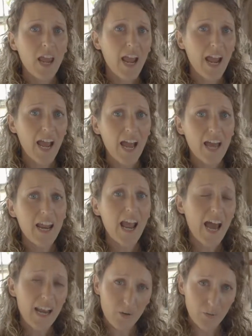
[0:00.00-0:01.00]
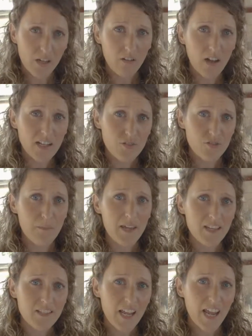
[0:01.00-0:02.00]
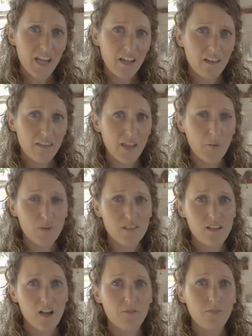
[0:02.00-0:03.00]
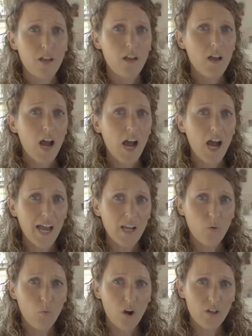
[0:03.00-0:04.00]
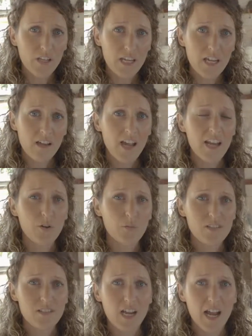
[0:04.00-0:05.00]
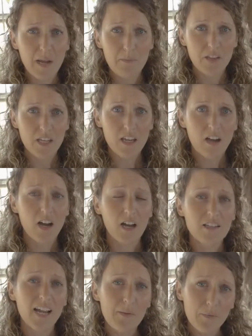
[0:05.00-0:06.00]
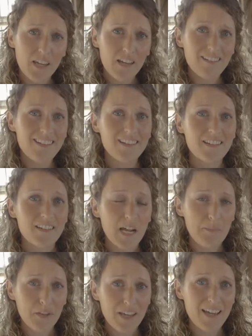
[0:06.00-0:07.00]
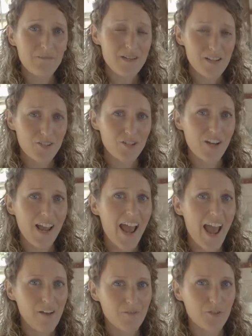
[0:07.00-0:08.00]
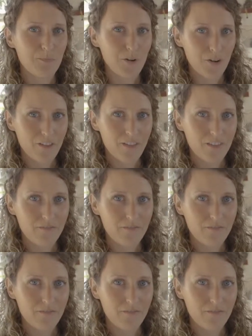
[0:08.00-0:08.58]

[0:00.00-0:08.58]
had adequate colostrum intake that was of high quality, and it was timely administered after birth.